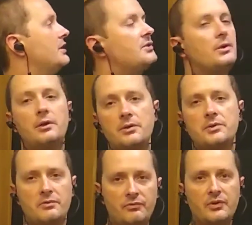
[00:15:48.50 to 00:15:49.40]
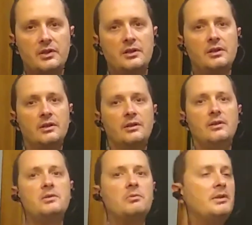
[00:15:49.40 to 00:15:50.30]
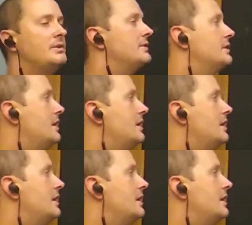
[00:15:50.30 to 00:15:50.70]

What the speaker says: gets too close to infinity. This is what this is